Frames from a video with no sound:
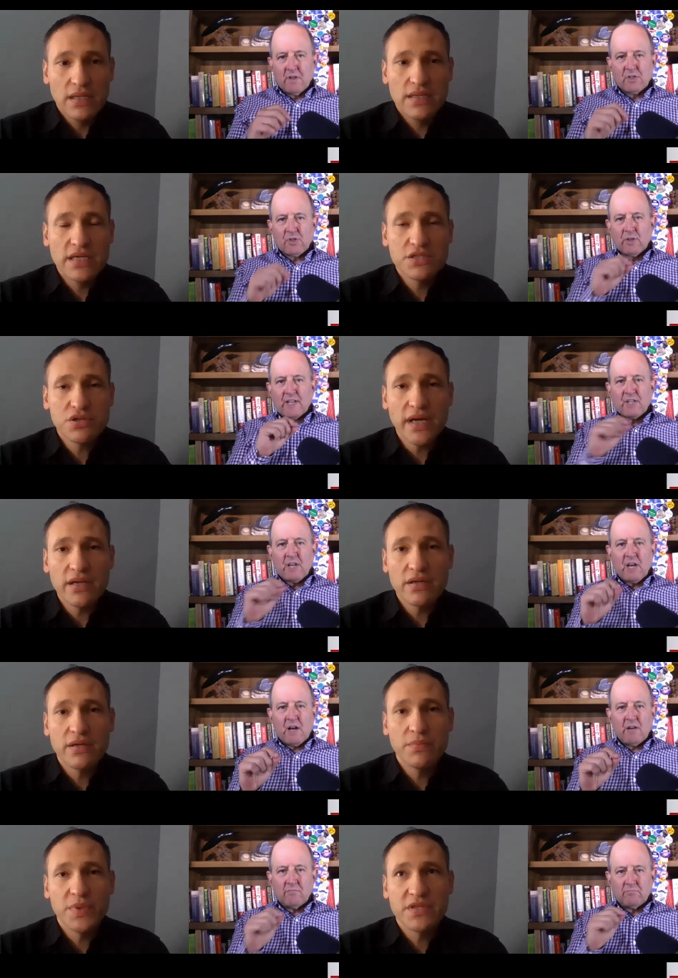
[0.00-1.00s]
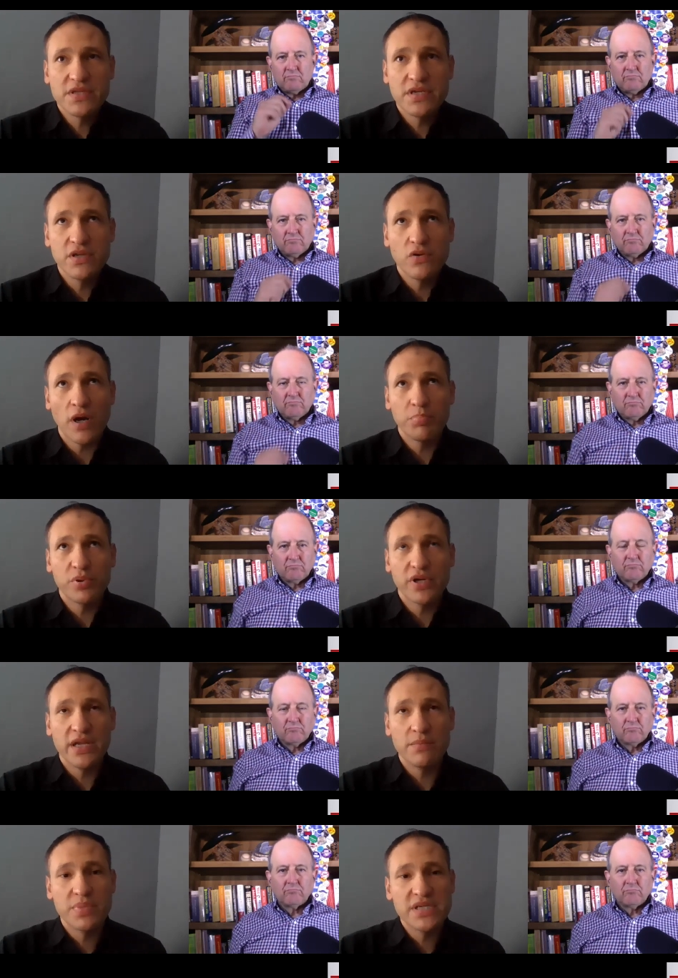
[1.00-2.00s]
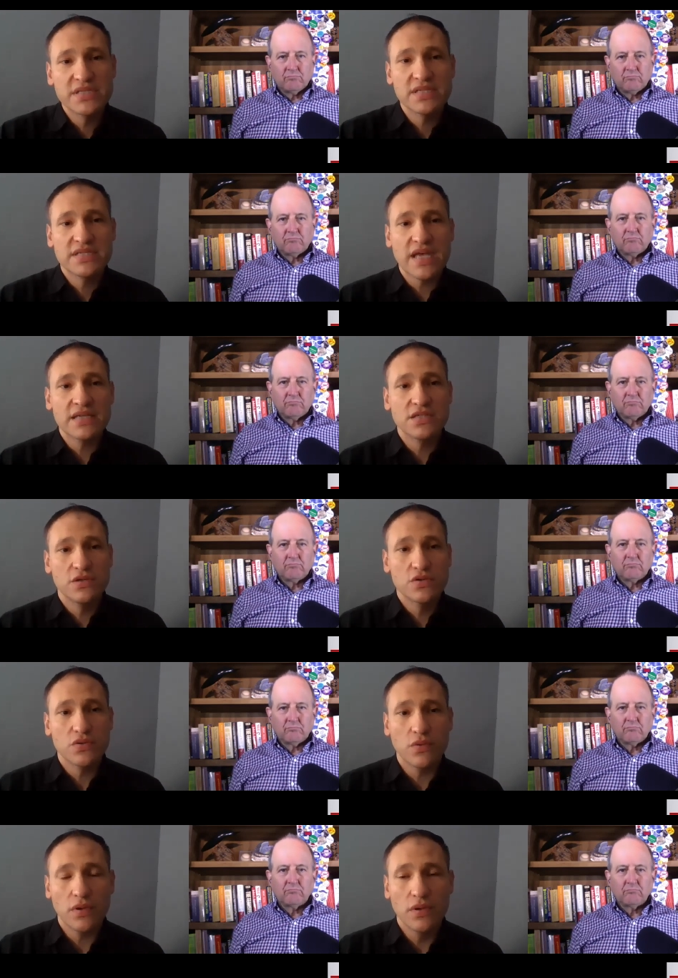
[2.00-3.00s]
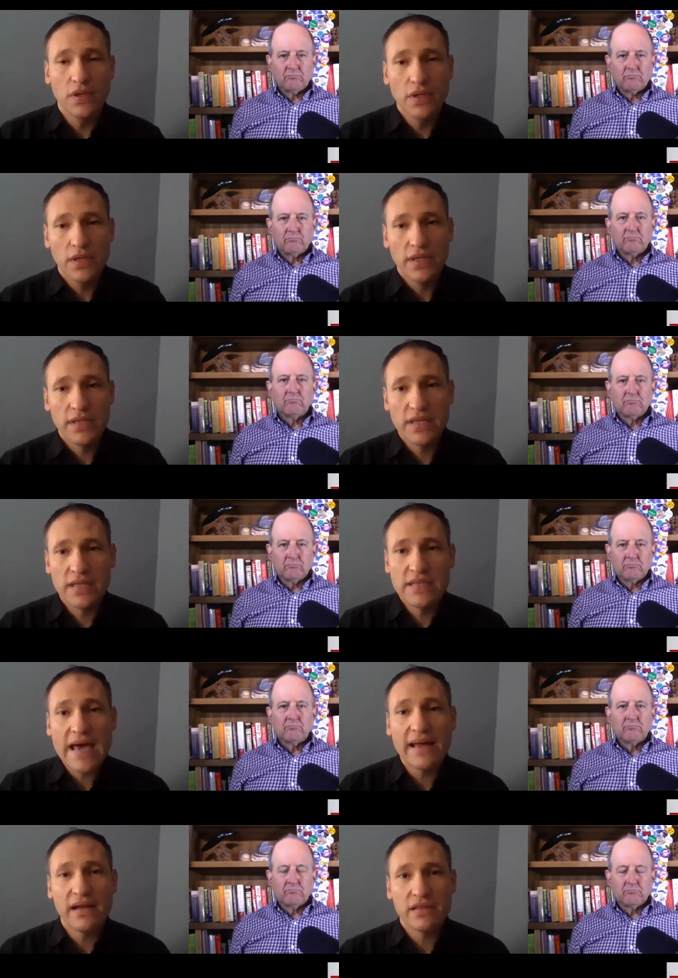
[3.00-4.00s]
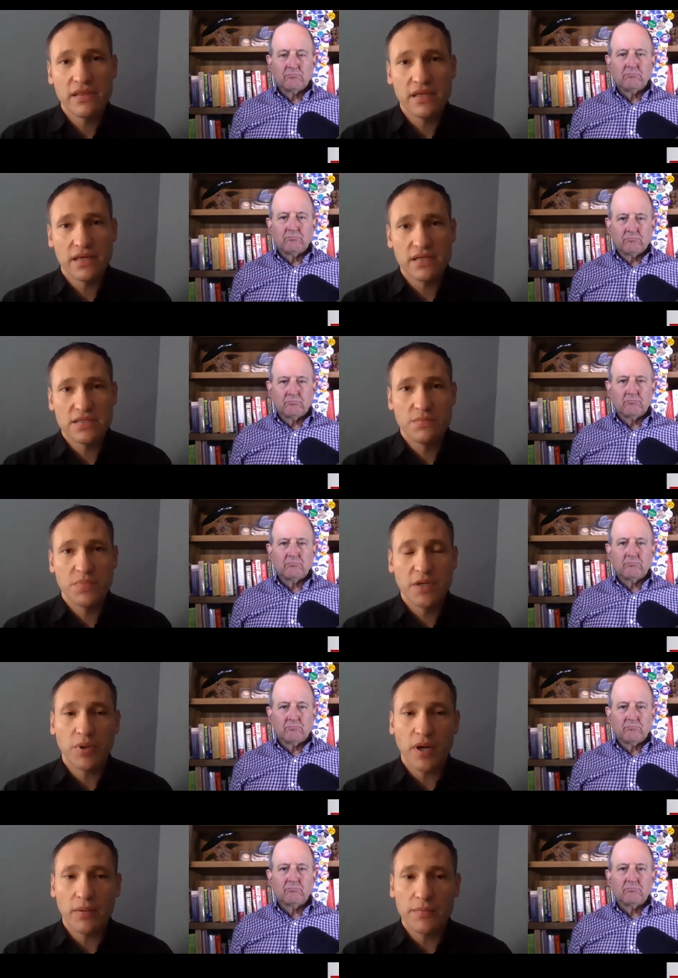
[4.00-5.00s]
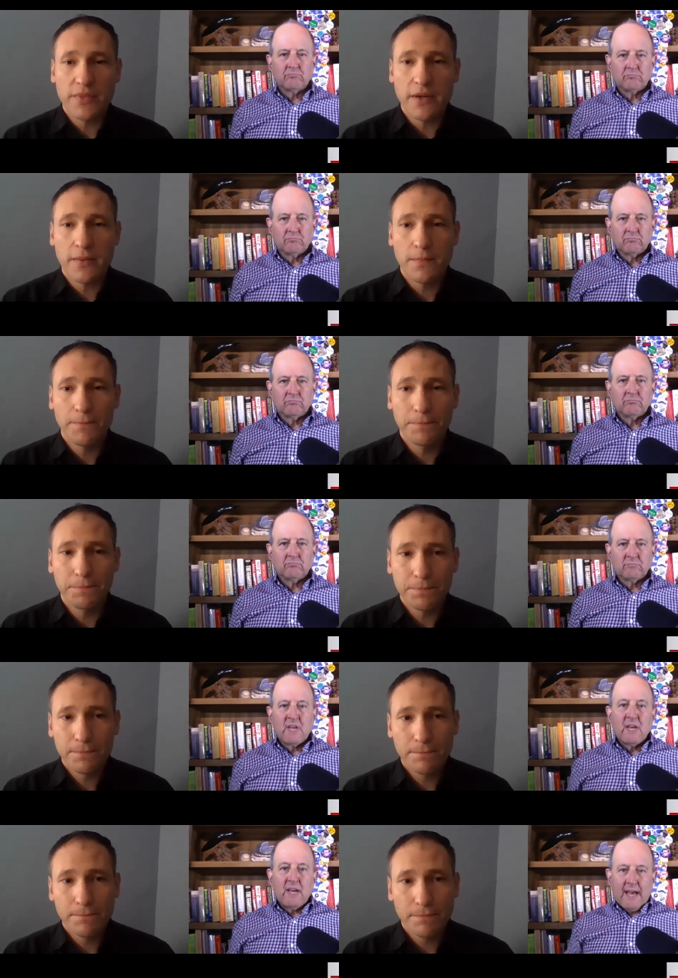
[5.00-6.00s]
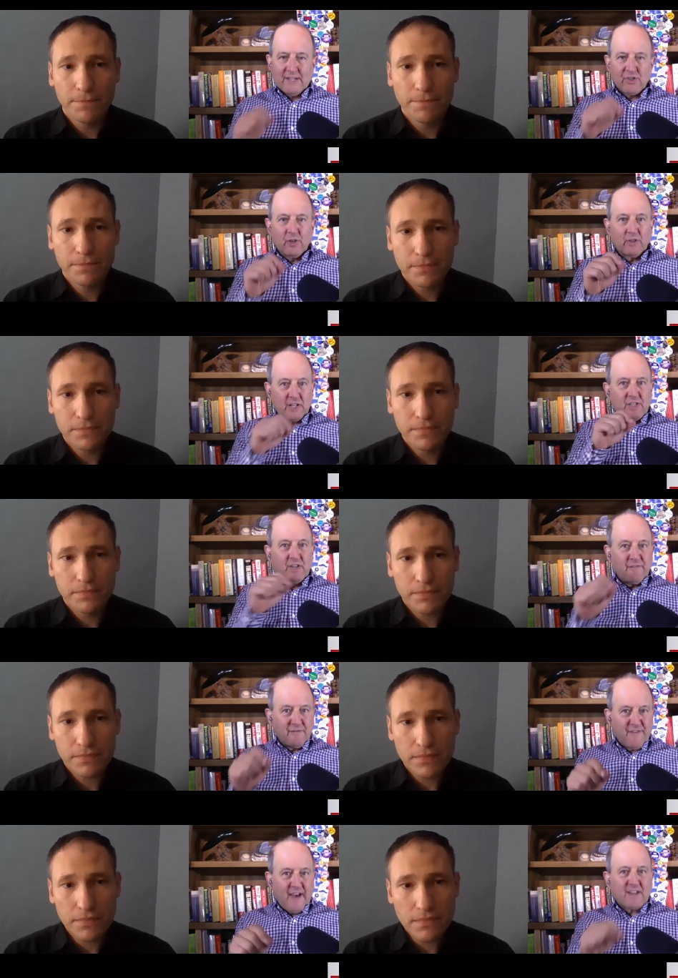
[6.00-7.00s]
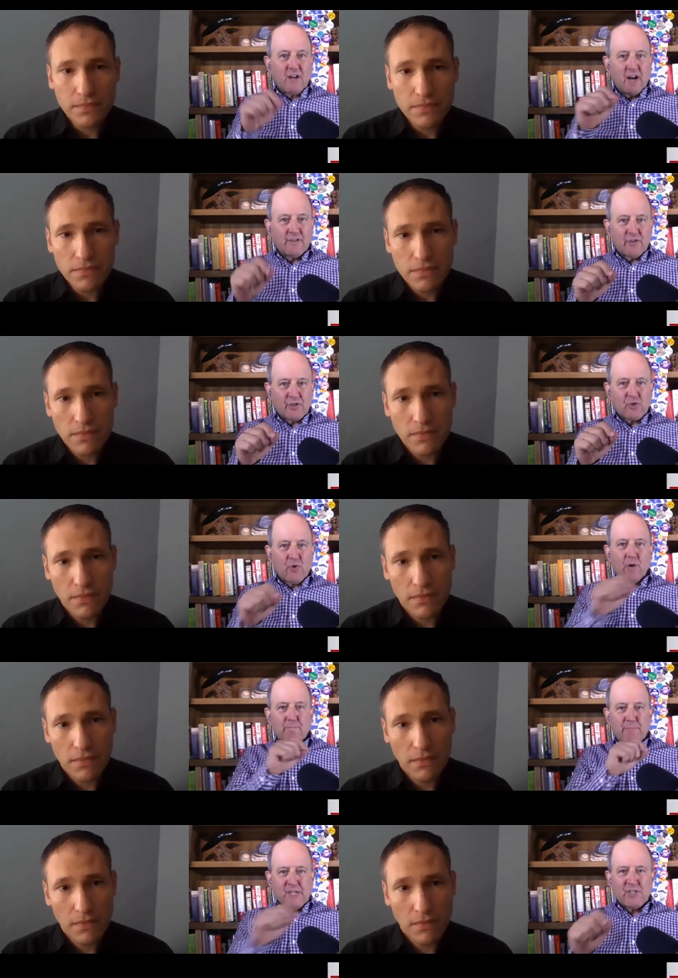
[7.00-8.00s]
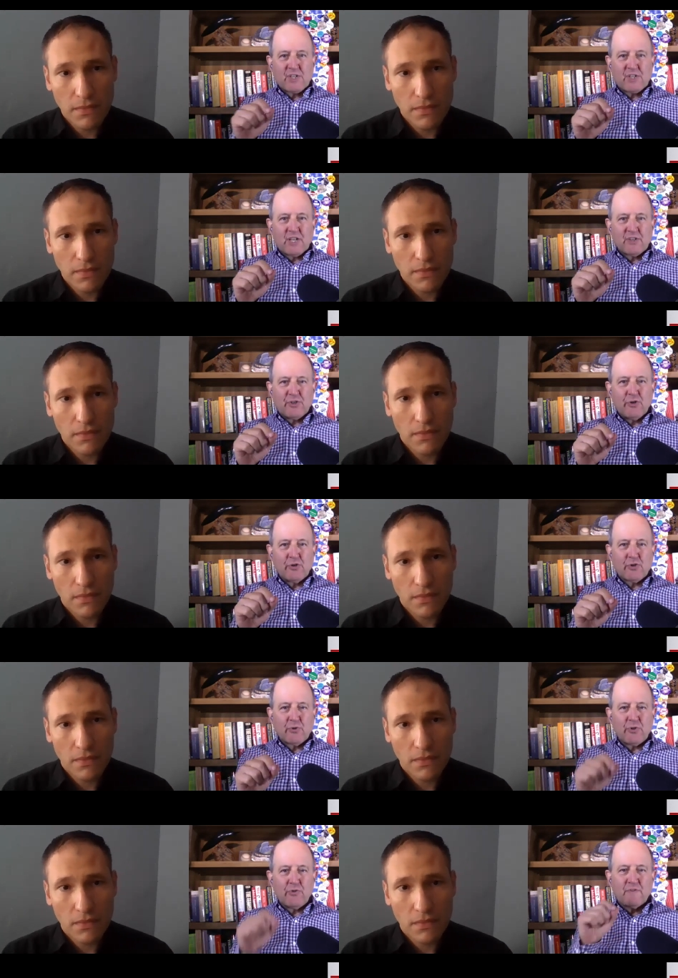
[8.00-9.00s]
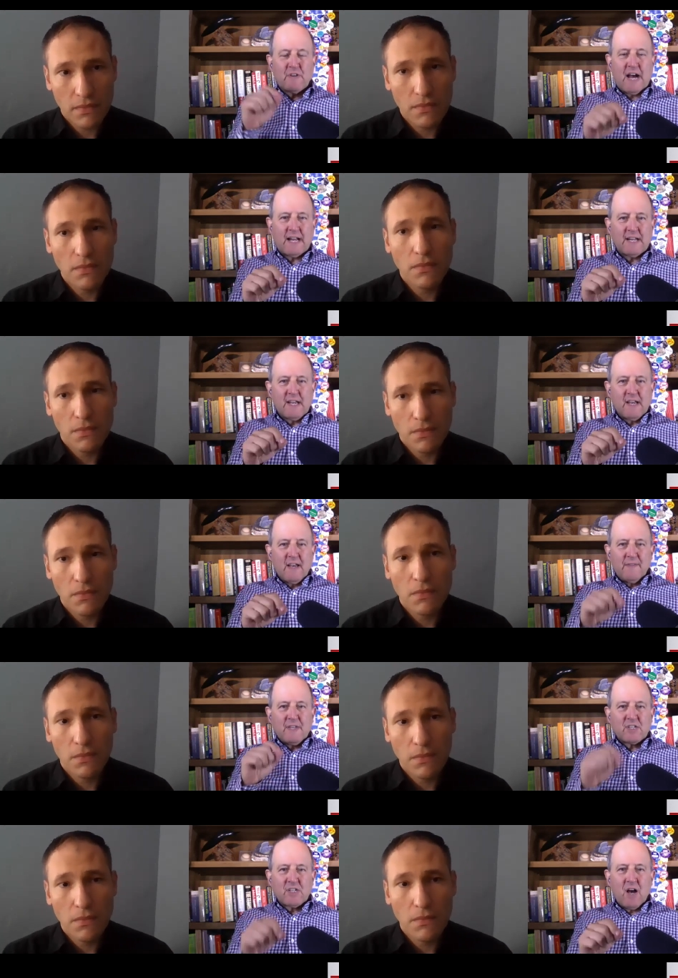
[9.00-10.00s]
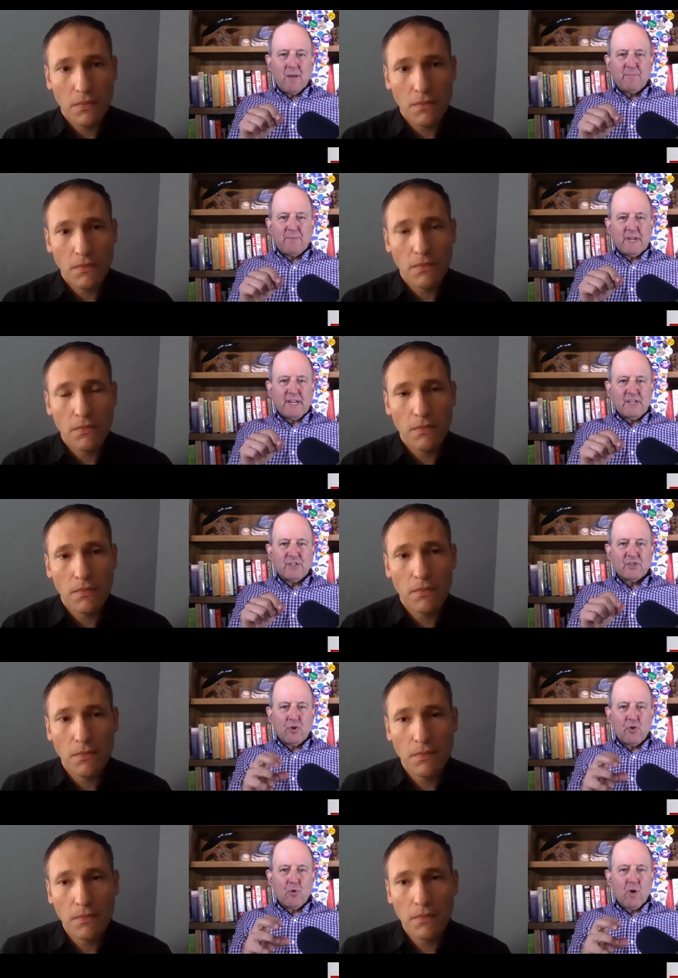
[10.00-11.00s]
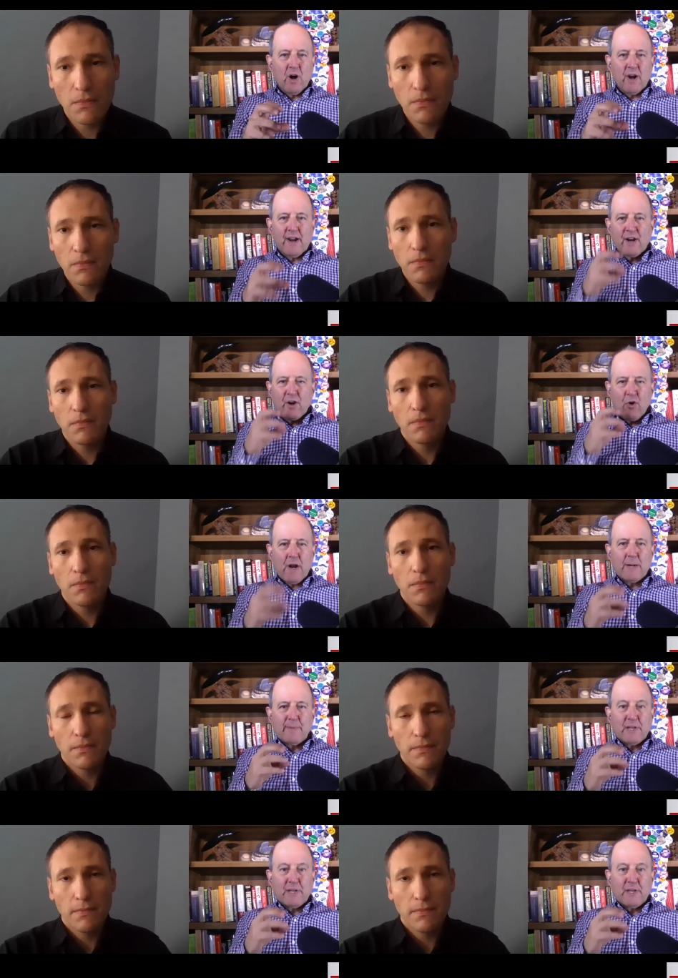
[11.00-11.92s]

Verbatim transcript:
Speaker 1: So they try to continue operating business as usual. And, and that I think is the big problem there.
Speaker 2: And so let's in fact underscore business as usual. You've got these companies who are incredibly